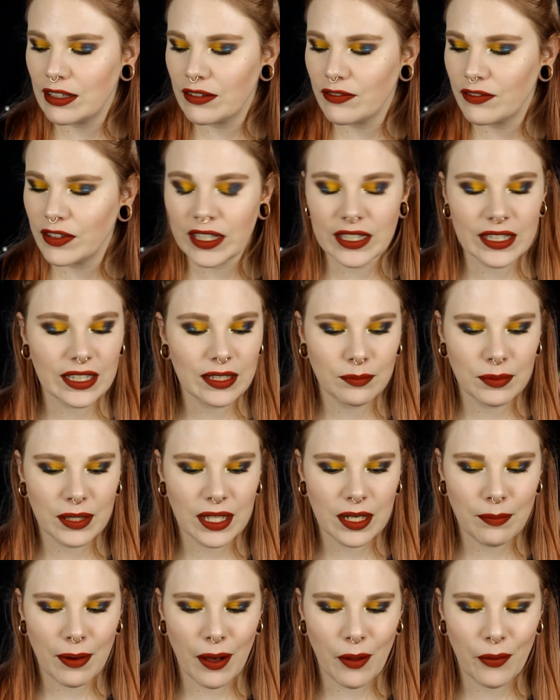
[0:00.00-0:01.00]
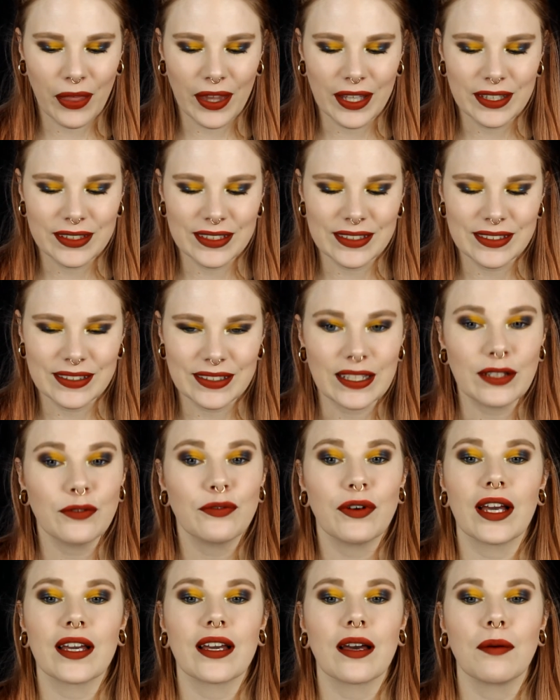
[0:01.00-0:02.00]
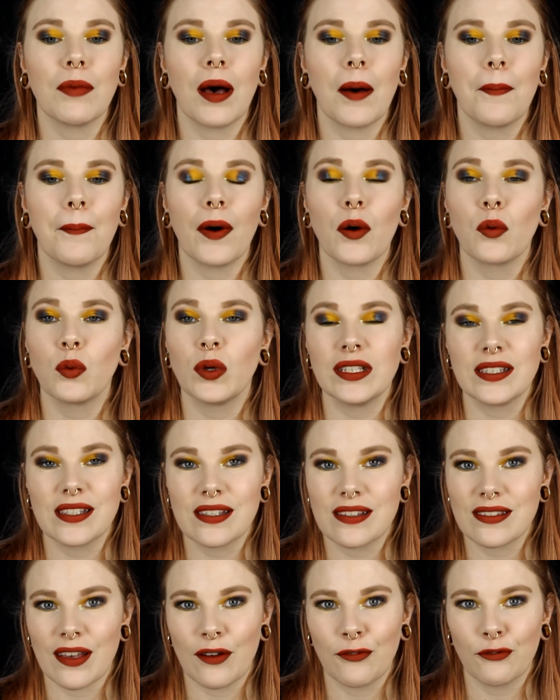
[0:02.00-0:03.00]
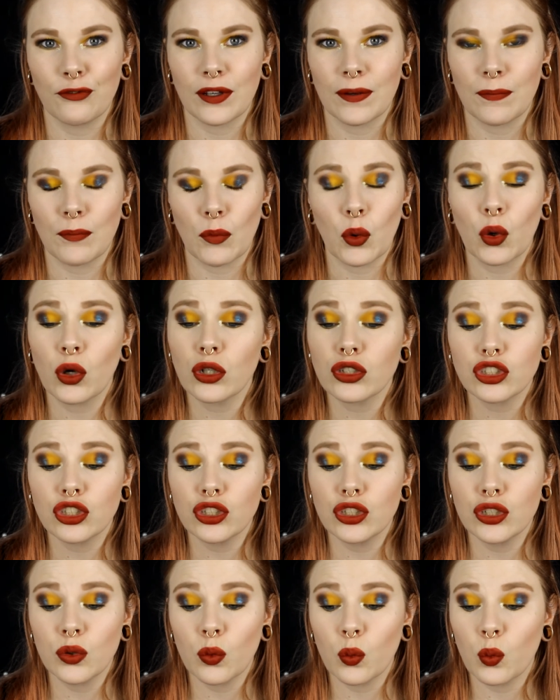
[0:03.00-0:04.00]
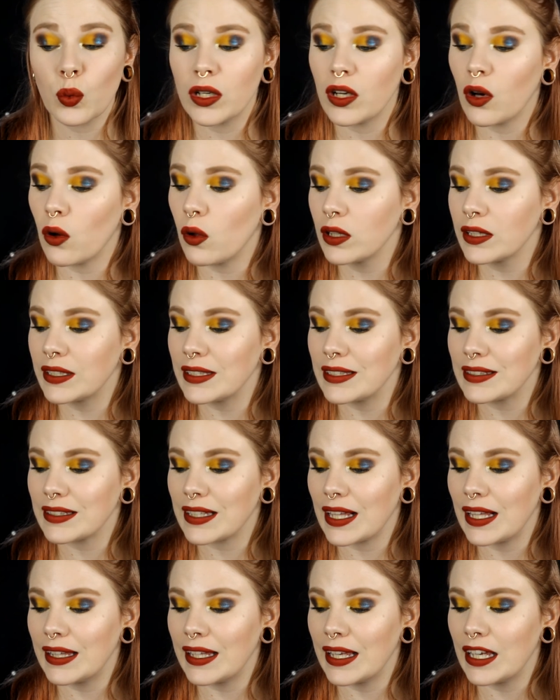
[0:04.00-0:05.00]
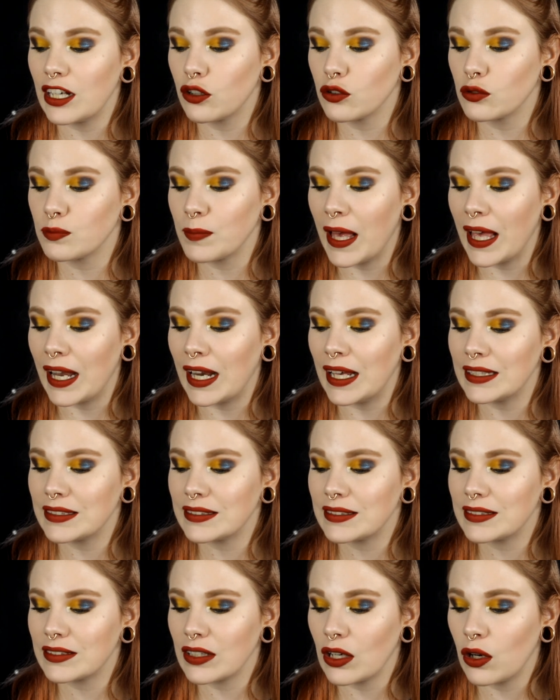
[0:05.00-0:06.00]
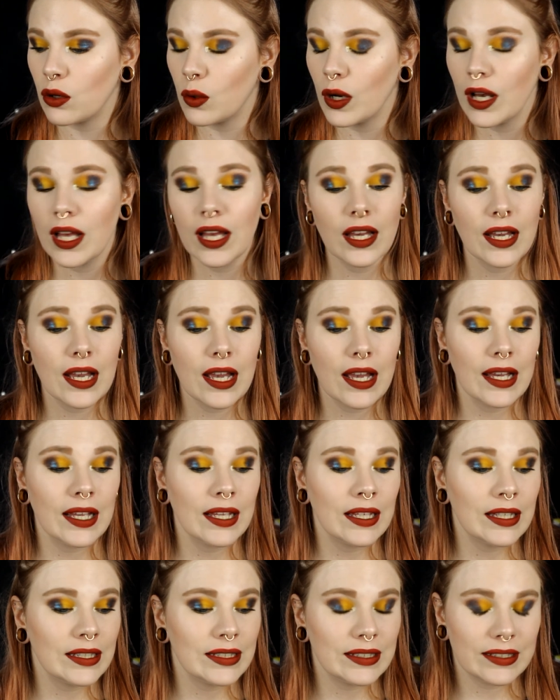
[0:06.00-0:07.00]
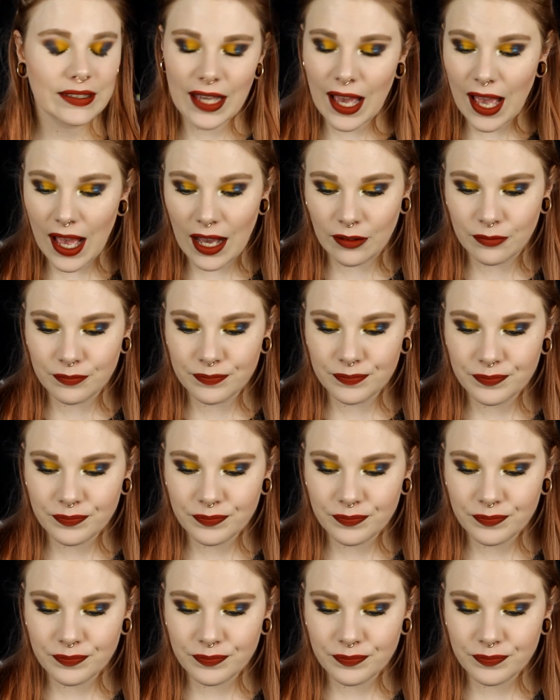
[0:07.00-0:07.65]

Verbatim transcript: think a little bit about that and see if I come up with something more to do with all these Kaleidos palettes. So yeah,